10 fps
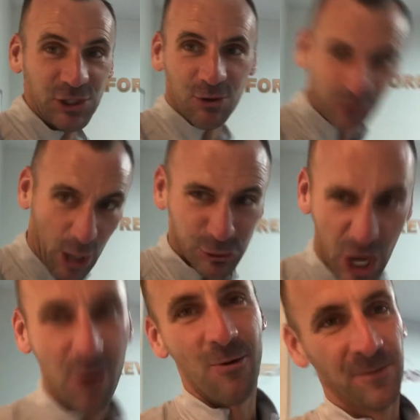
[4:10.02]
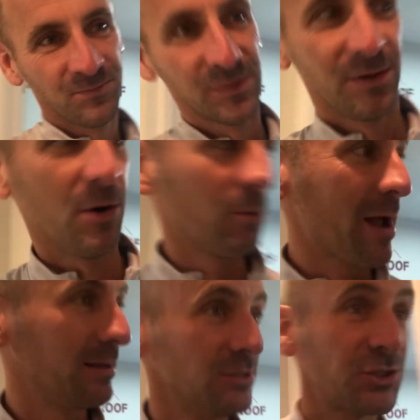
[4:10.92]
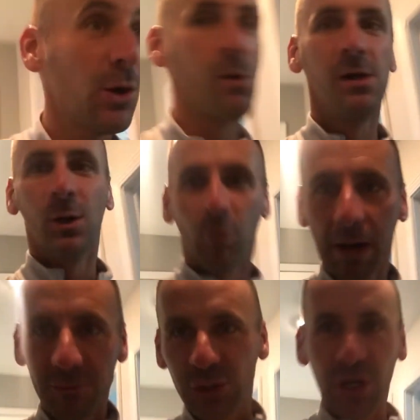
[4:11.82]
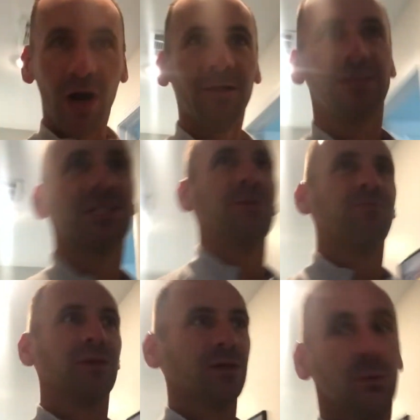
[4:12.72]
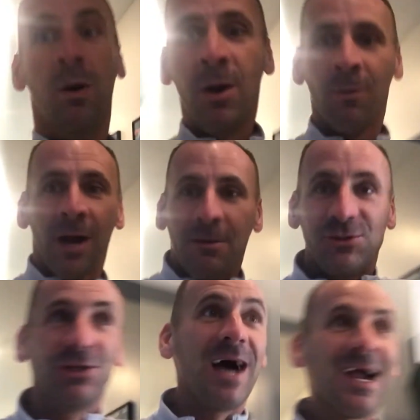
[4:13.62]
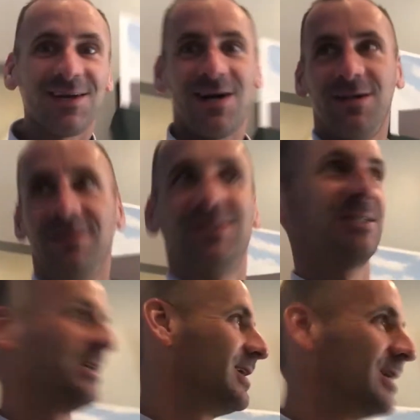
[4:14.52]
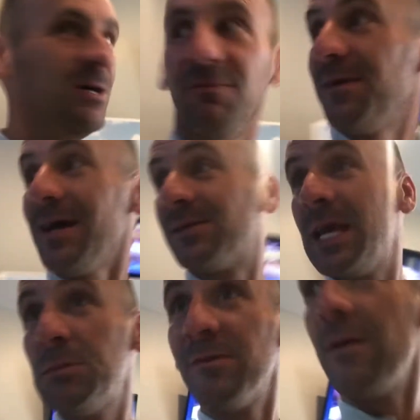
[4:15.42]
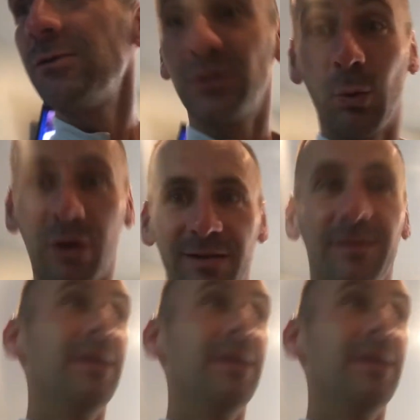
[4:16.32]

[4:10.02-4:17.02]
Joe. Go, Joe. All right, so why would you call us? Why would you not call us? We got a team of folks here waiting